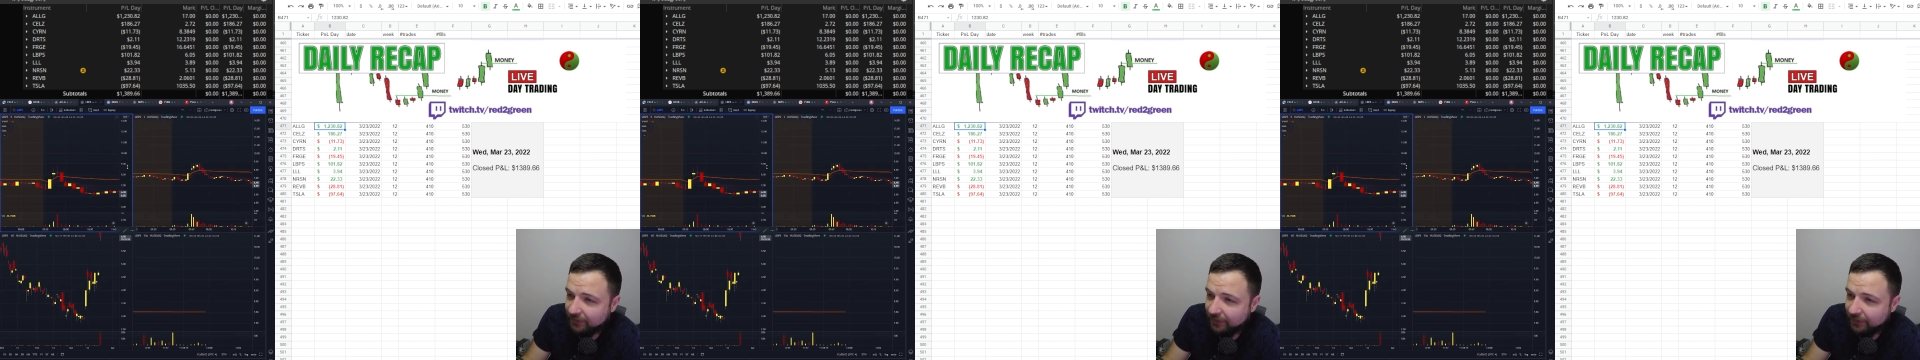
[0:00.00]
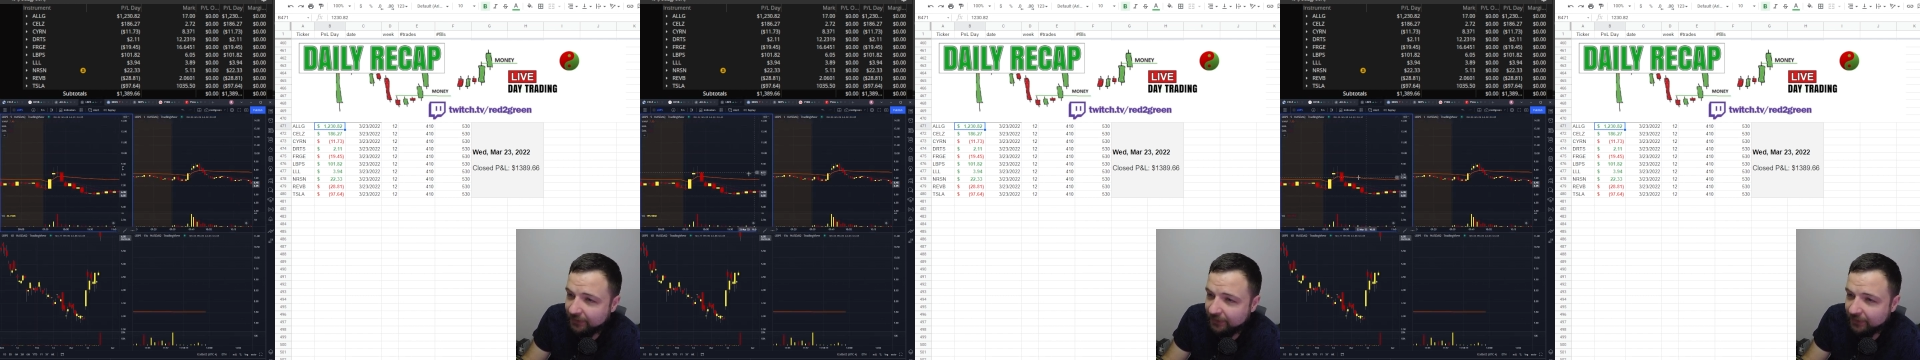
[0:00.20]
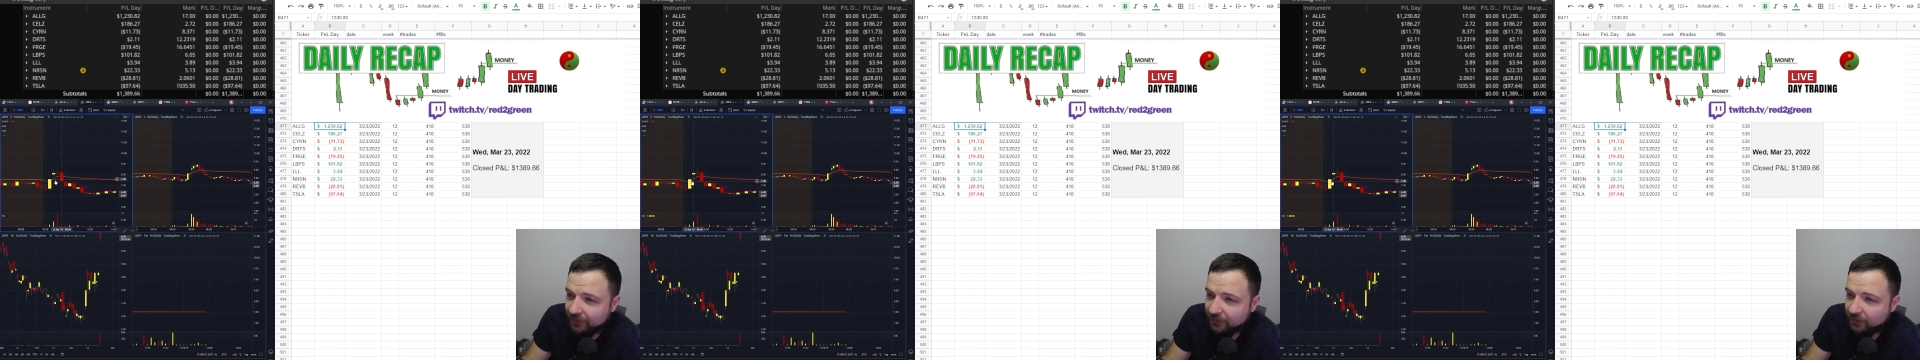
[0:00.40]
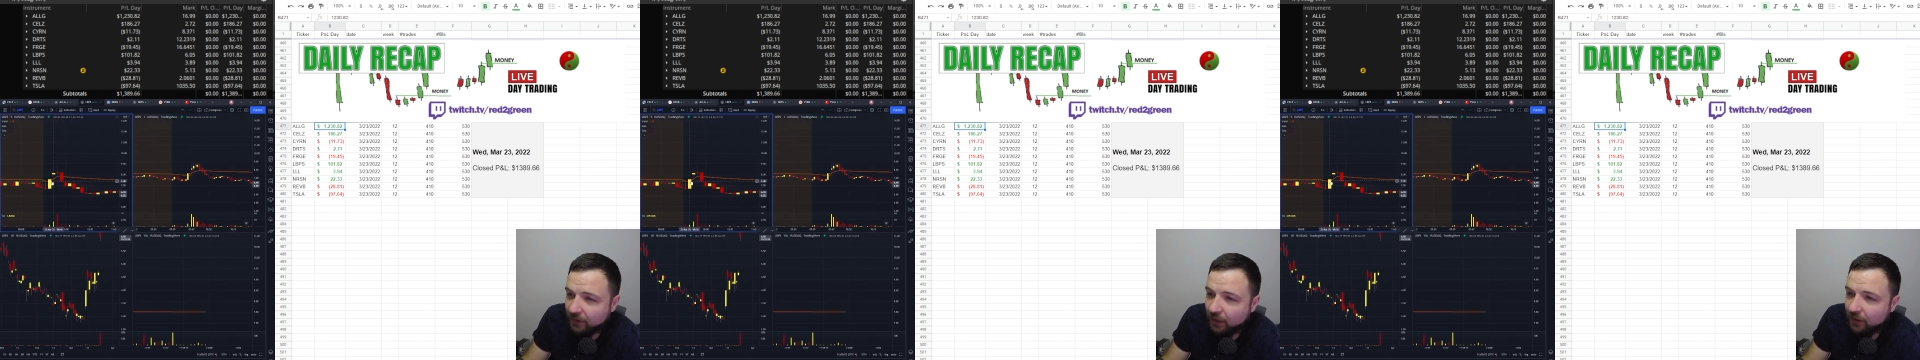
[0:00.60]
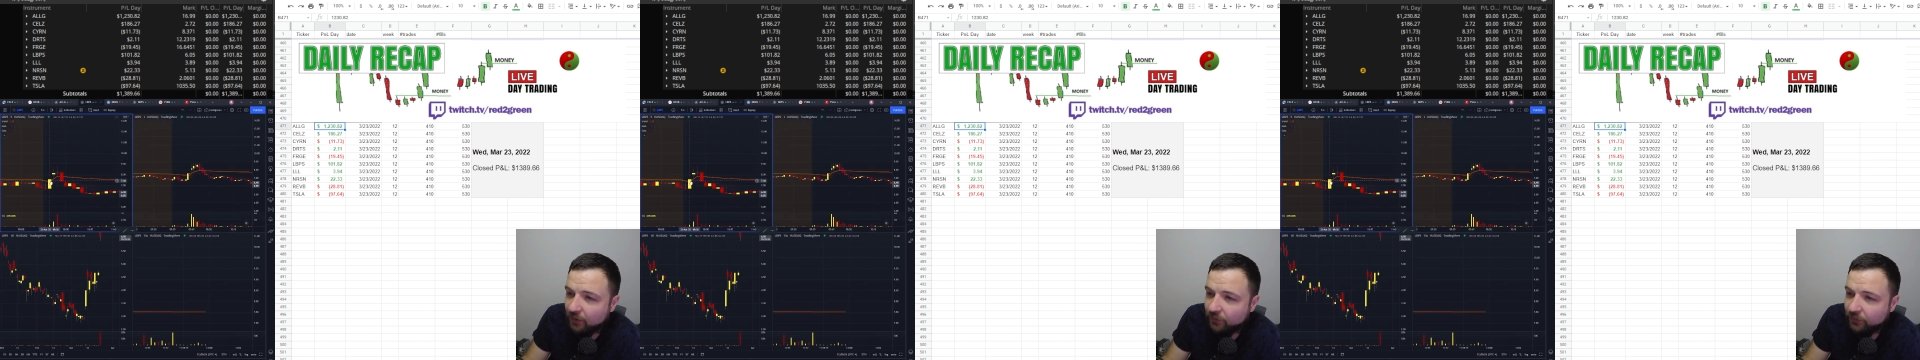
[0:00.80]
I think it
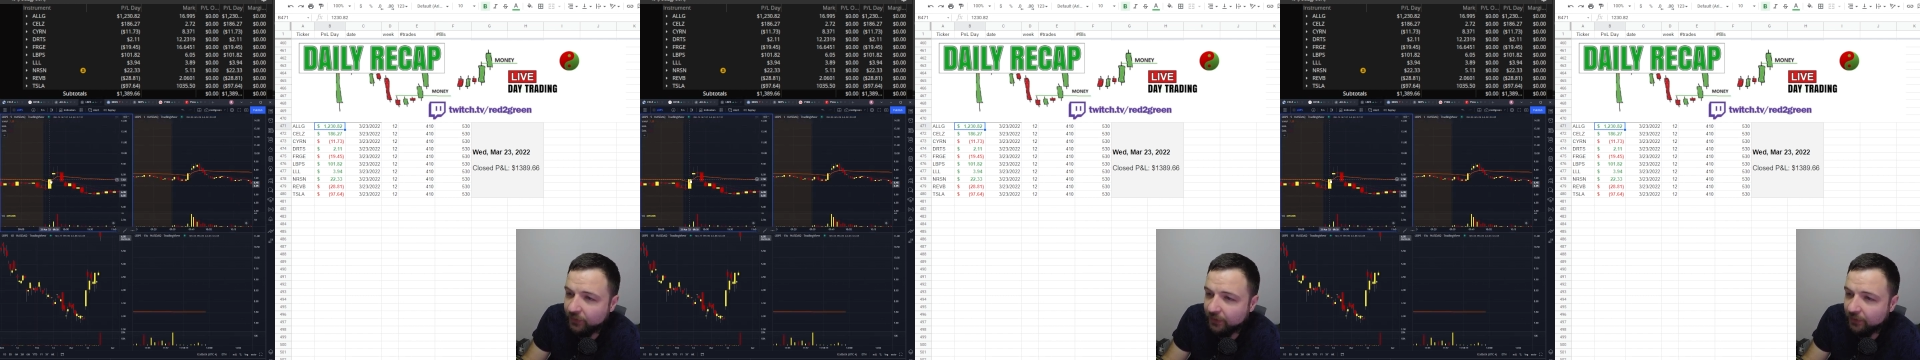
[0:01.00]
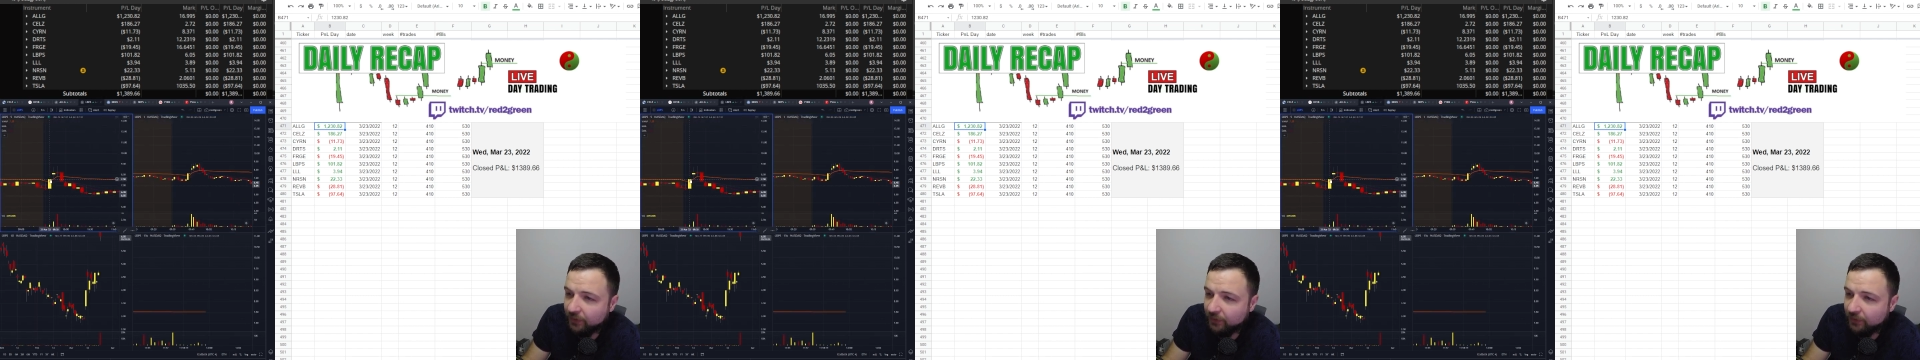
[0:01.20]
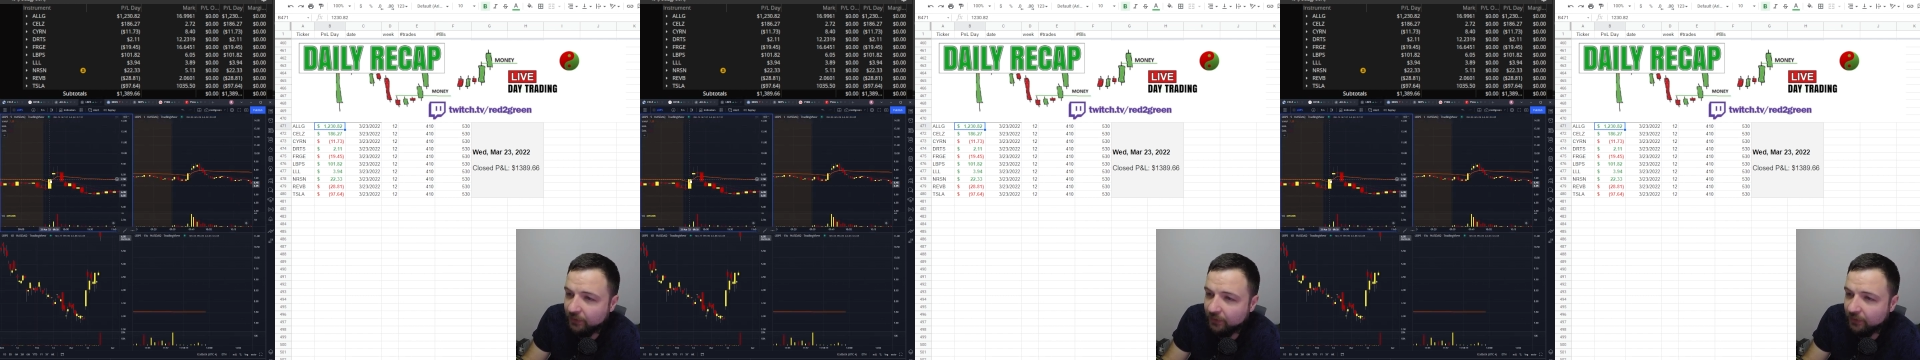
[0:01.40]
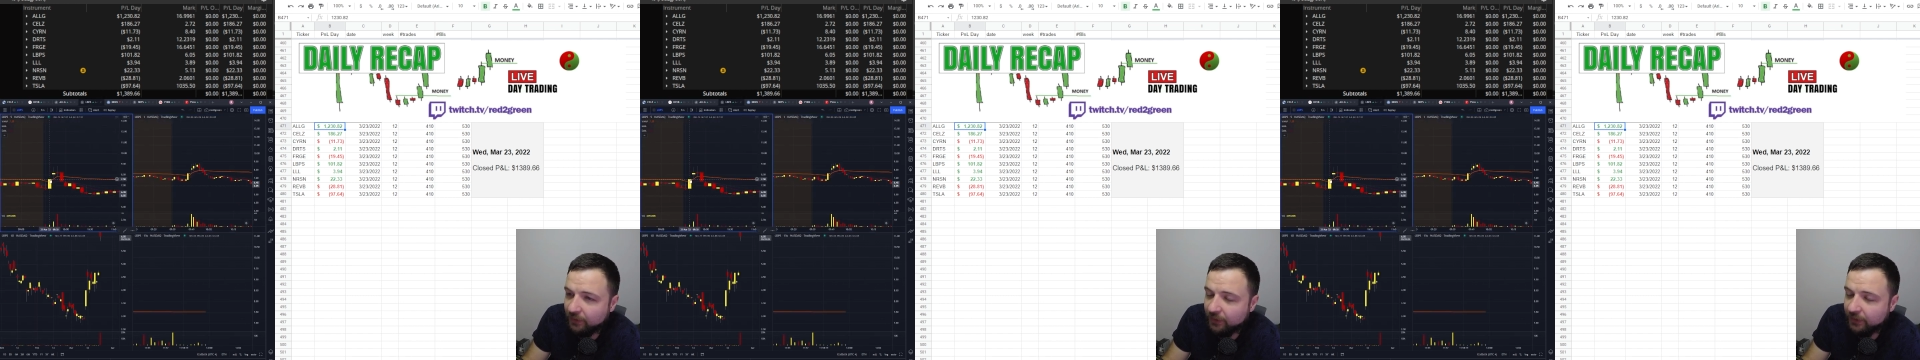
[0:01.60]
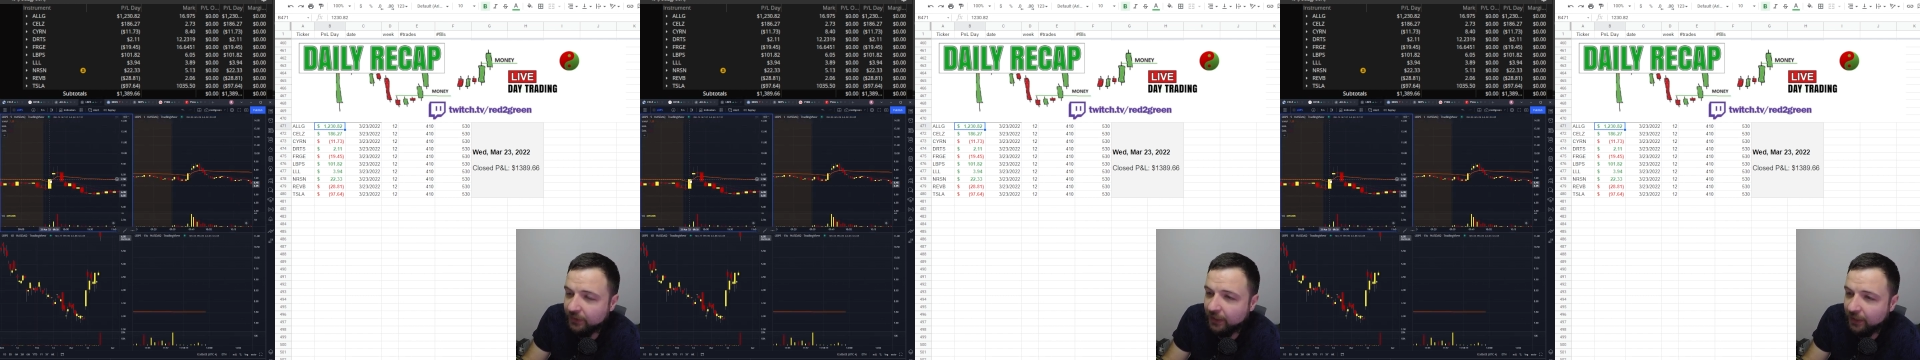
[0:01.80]
halted.
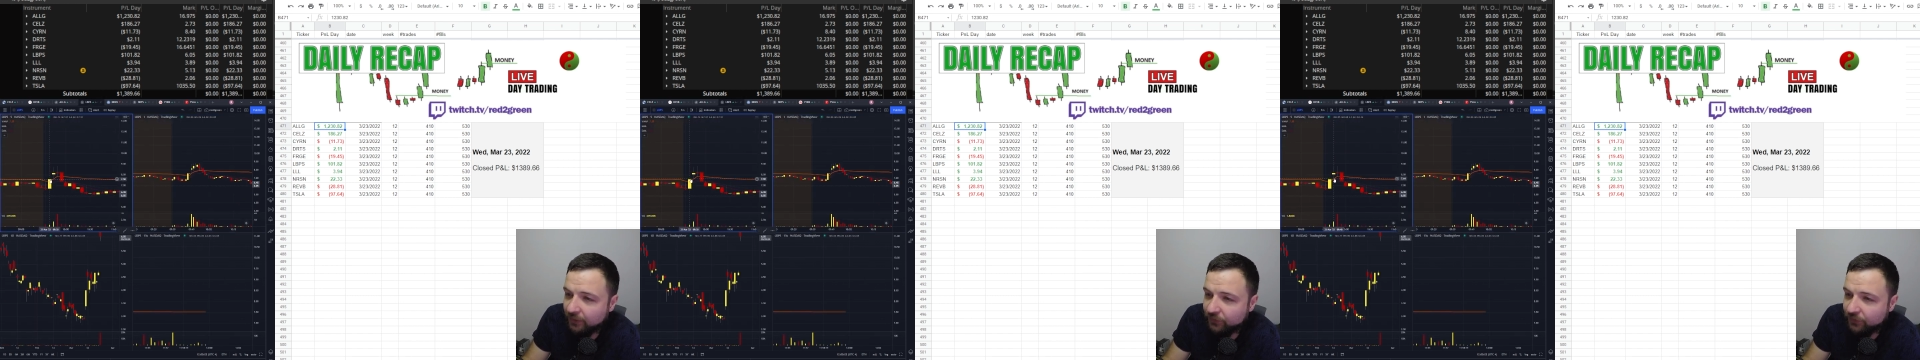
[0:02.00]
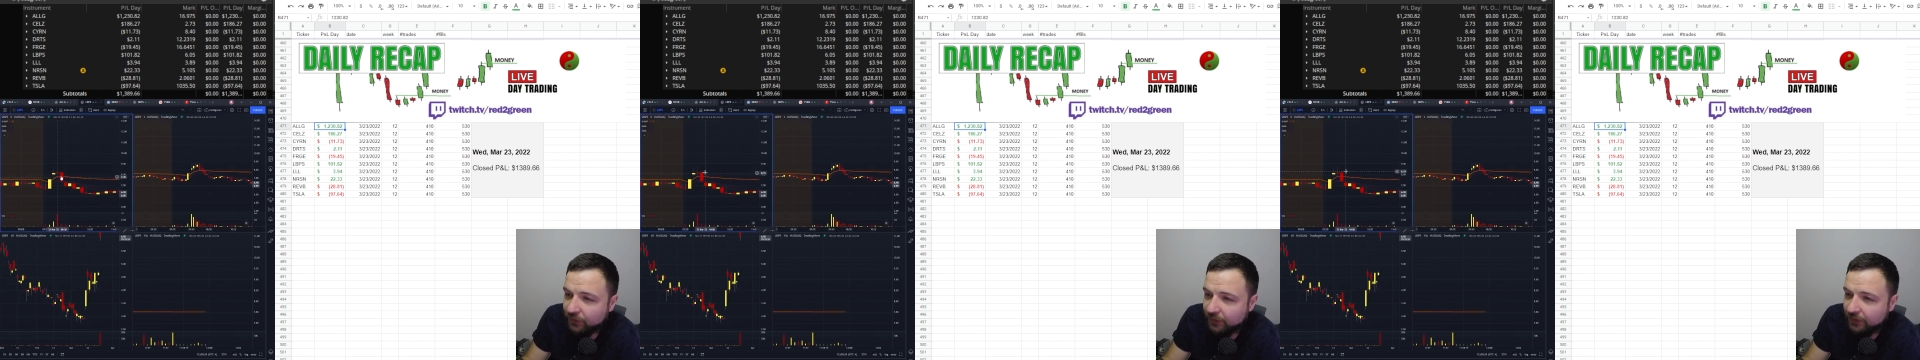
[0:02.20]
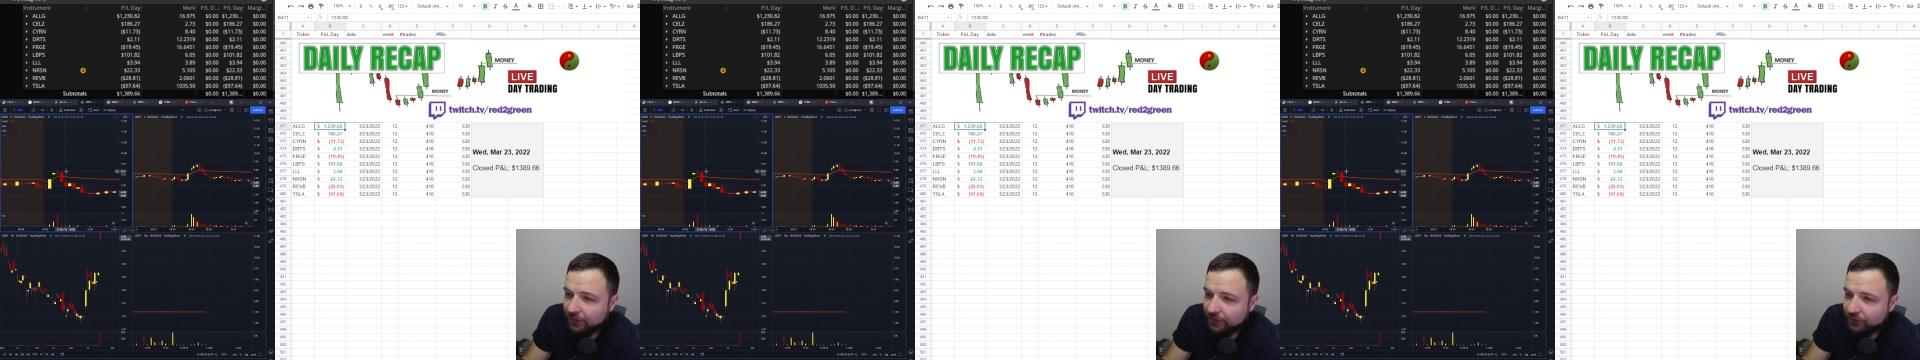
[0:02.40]
And